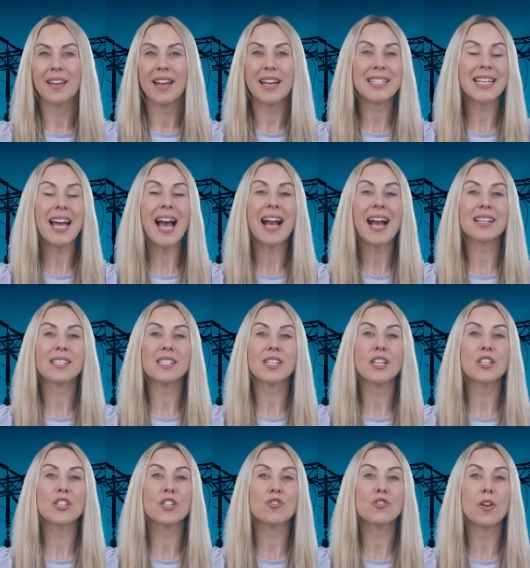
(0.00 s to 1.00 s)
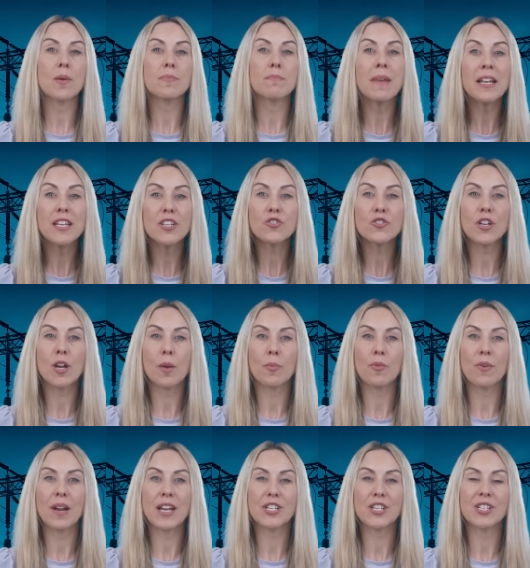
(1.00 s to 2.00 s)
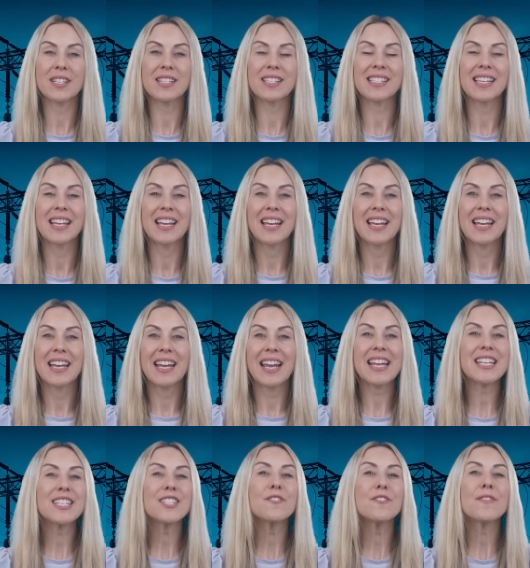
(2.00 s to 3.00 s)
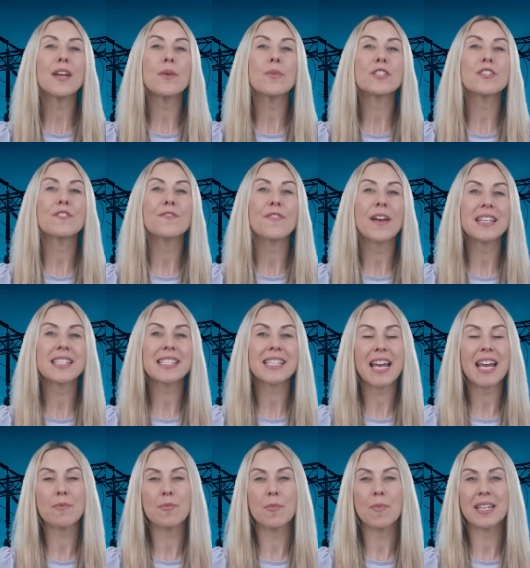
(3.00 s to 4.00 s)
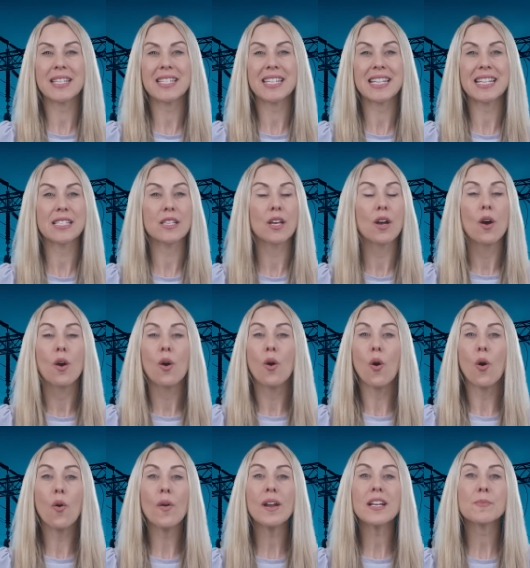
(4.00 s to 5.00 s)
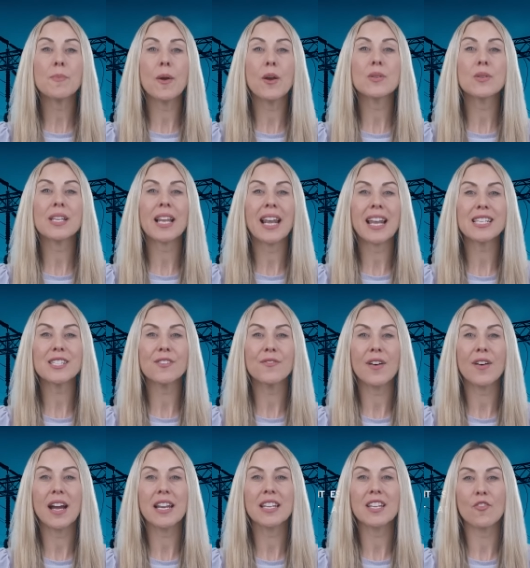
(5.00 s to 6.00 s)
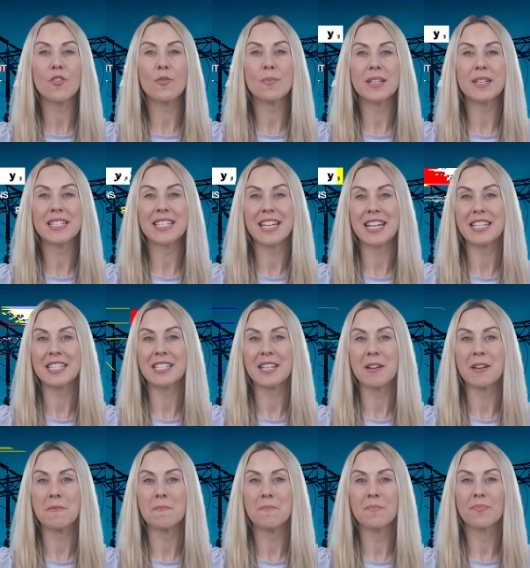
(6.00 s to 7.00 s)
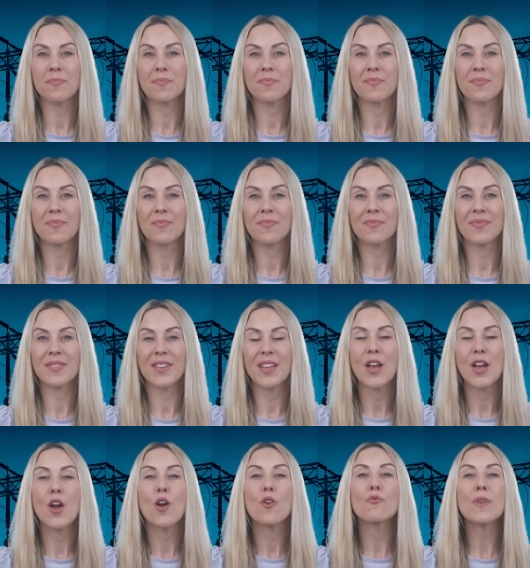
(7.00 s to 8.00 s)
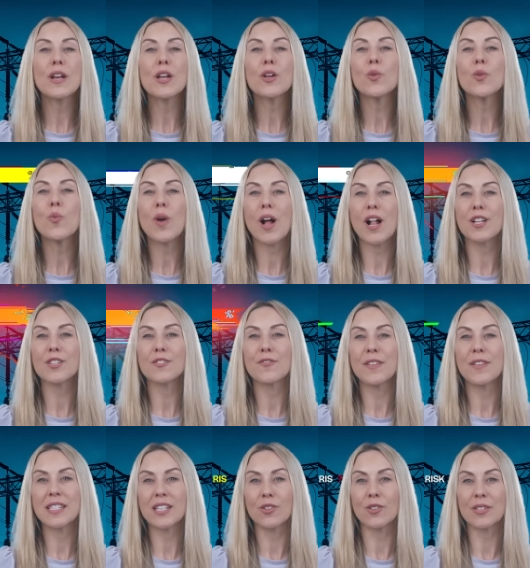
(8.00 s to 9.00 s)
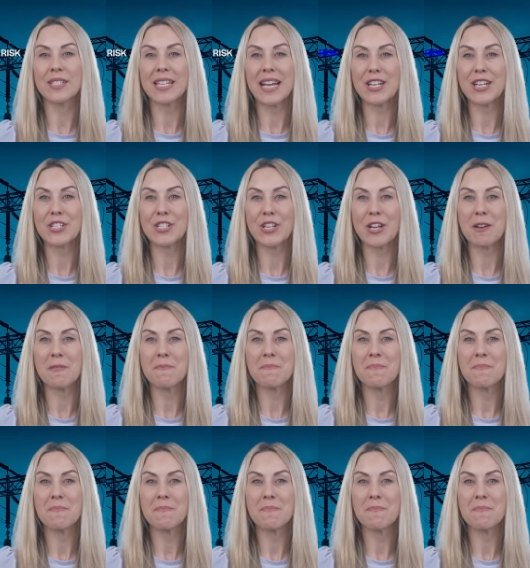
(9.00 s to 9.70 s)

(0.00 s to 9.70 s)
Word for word: Attacks can disrupt military operations, interfere with defence capabilities, or expose classified government data. Real world physical danger.